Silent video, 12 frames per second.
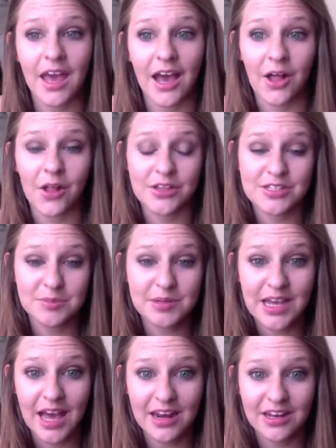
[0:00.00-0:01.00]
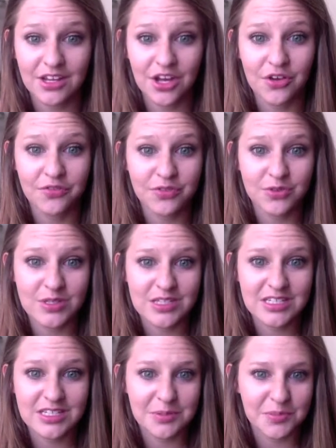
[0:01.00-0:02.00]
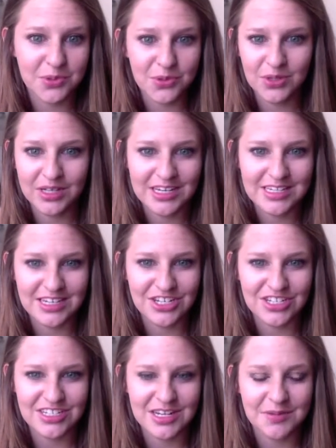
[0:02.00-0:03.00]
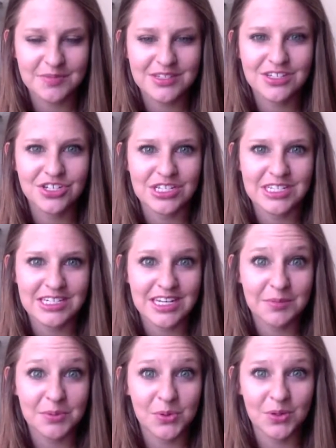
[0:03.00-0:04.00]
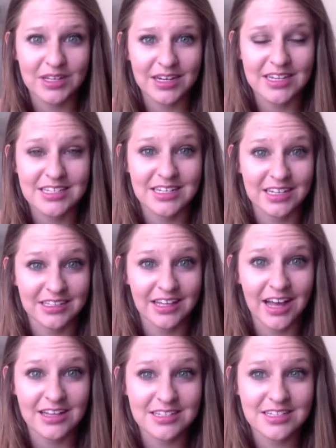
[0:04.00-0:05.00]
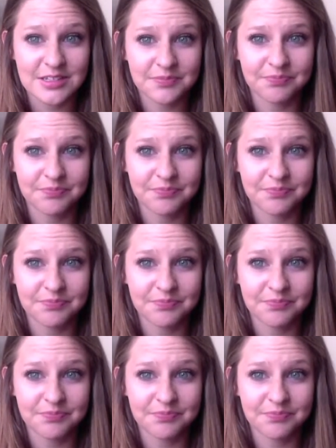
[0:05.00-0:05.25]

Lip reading: I'll also be adding a few simple organization tips just to keep you organized in class.